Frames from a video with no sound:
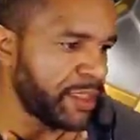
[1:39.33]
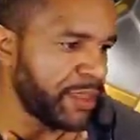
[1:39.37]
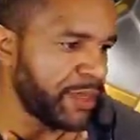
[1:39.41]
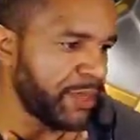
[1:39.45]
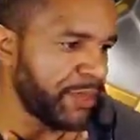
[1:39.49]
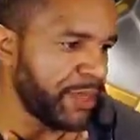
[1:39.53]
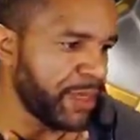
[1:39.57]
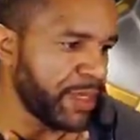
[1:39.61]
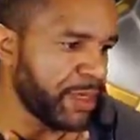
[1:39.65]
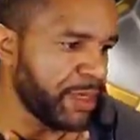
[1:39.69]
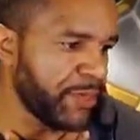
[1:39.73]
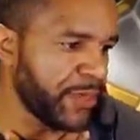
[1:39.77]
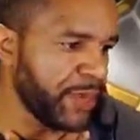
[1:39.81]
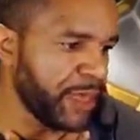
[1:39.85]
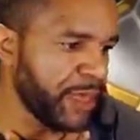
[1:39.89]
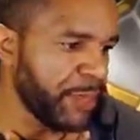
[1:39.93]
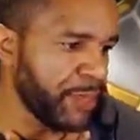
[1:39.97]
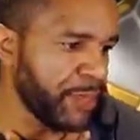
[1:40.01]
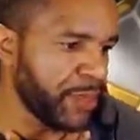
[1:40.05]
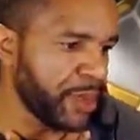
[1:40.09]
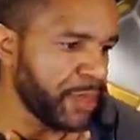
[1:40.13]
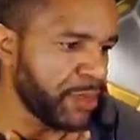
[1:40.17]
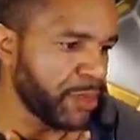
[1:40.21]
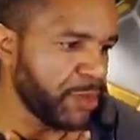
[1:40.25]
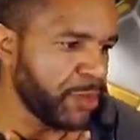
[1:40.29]
see if we can get a Violent
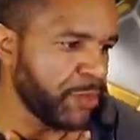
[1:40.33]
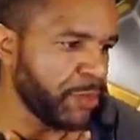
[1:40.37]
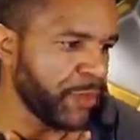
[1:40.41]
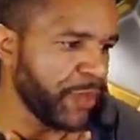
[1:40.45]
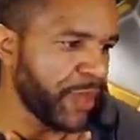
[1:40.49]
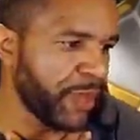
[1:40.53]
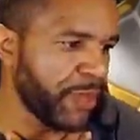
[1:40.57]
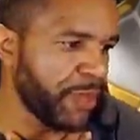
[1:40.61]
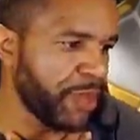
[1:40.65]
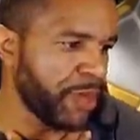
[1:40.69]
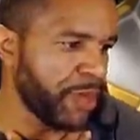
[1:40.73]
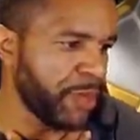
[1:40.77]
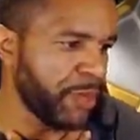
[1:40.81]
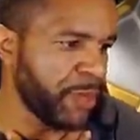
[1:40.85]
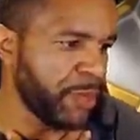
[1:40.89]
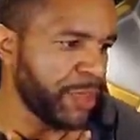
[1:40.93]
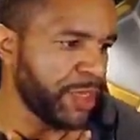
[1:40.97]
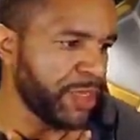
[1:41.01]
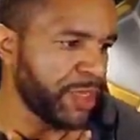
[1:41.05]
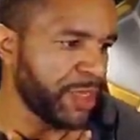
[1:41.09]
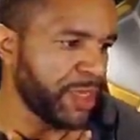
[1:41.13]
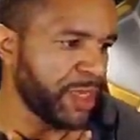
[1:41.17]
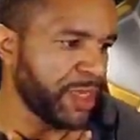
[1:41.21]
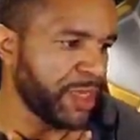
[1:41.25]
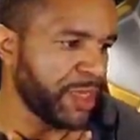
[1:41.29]
Proc. No Violent Proc, but we
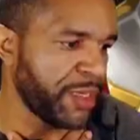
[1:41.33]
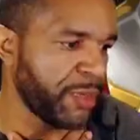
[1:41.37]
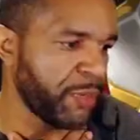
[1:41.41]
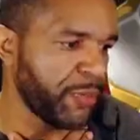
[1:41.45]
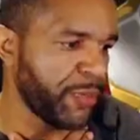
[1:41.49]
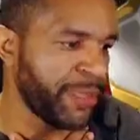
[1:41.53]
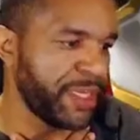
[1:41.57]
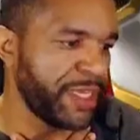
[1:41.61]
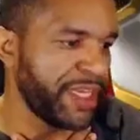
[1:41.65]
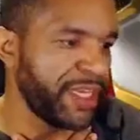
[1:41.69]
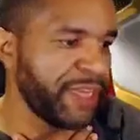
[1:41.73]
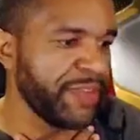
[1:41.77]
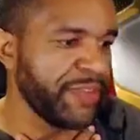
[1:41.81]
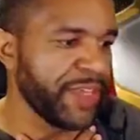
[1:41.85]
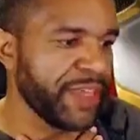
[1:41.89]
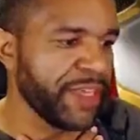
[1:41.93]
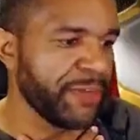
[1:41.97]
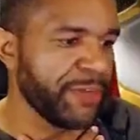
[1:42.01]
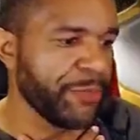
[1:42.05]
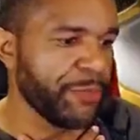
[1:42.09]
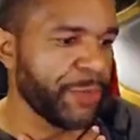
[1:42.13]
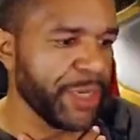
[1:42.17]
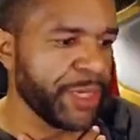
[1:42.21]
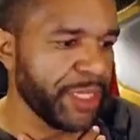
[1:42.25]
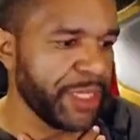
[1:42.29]
didn't even get
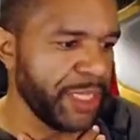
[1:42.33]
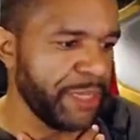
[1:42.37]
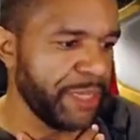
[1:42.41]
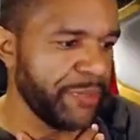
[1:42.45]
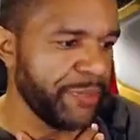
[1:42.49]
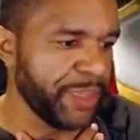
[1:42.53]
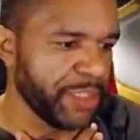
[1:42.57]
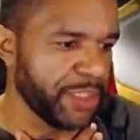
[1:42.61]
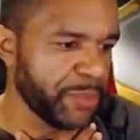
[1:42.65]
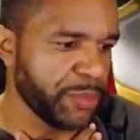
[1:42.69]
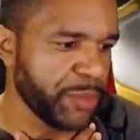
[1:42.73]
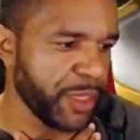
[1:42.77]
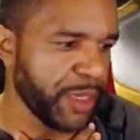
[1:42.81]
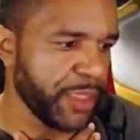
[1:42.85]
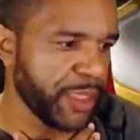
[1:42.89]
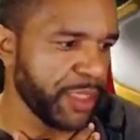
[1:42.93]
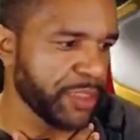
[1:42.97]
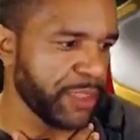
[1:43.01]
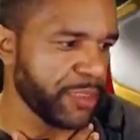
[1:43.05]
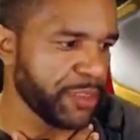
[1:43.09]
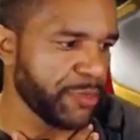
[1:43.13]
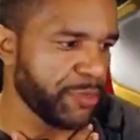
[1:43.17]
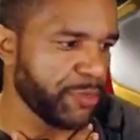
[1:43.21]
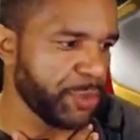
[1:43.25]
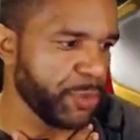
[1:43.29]
a free defense break.
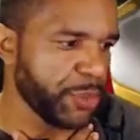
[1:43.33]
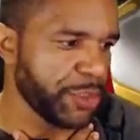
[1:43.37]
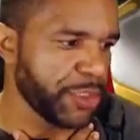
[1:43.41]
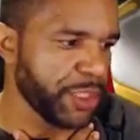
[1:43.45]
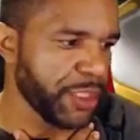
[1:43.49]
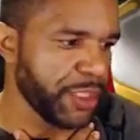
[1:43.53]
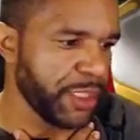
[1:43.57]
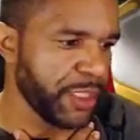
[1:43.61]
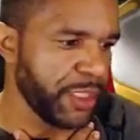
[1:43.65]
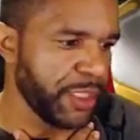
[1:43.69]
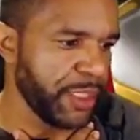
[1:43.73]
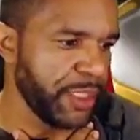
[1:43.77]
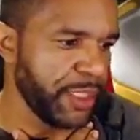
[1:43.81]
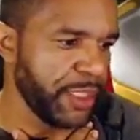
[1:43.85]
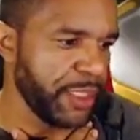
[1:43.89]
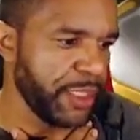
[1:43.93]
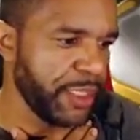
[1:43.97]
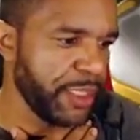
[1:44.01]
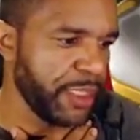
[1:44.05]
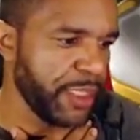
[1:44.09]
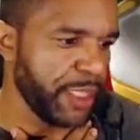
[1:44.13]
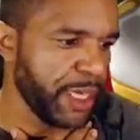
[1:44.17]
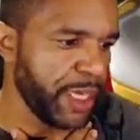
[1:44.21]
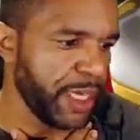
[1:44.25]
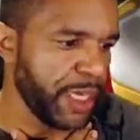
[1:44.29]
That's unfortunate.
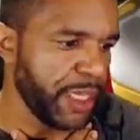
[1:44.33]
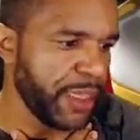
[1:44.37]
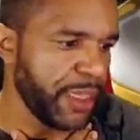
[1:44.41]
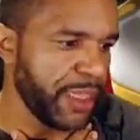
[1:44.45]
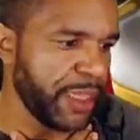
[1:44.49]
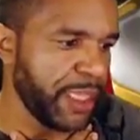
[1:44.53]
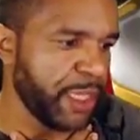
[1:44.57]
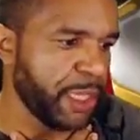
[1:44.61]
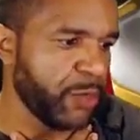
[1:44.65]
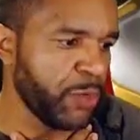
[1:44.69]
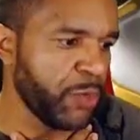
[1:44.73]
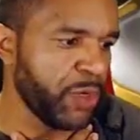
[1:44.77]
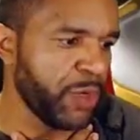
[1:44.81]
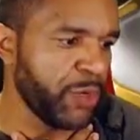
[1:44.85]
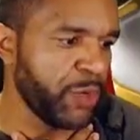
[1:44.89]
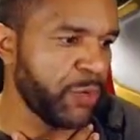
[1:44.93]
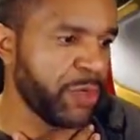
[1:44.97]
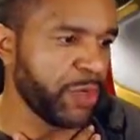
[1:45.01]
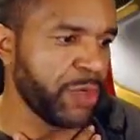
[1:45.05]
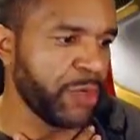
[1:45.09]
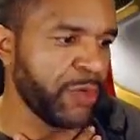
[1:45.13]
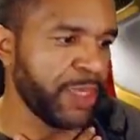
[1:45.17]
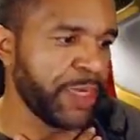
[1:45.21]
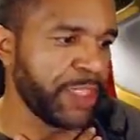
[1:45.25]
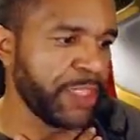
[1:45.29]
I think what I
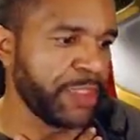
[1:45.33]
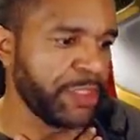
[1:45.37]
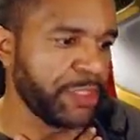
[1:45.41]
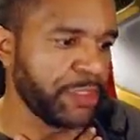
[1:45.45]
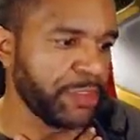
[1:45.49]
want to go ahead and